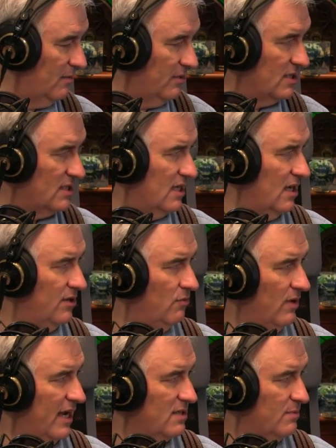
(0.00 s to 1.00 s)
Let me see on the
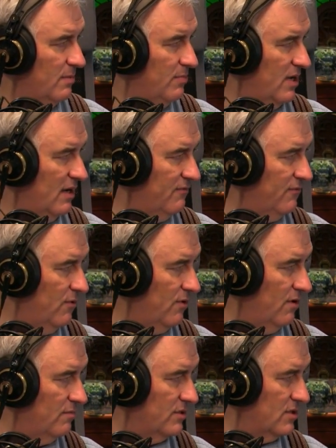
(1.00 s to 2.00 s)
Raspberry Pi
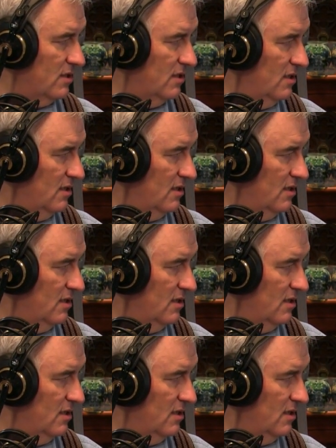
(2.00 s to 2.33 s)
forums